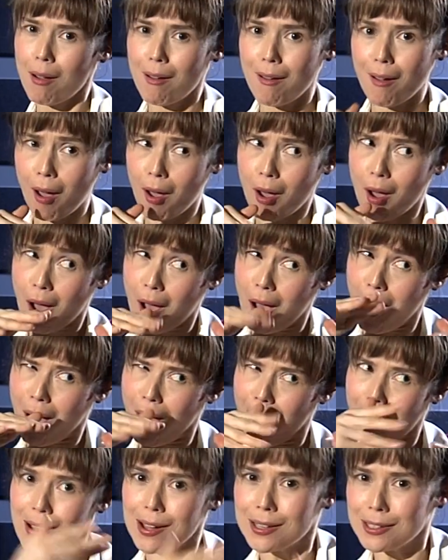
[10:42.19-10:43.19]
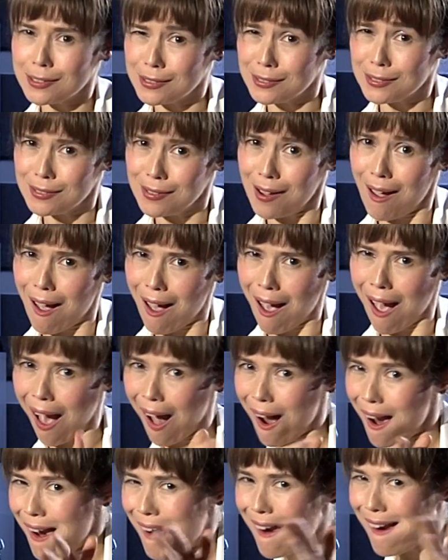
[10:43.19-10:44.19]
Henry
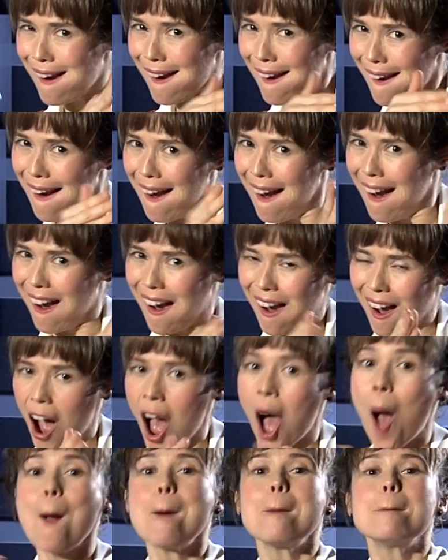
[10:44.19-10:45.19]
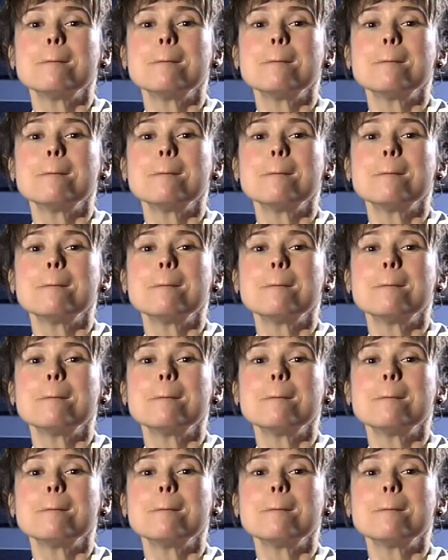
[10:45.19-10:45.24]
wins her heart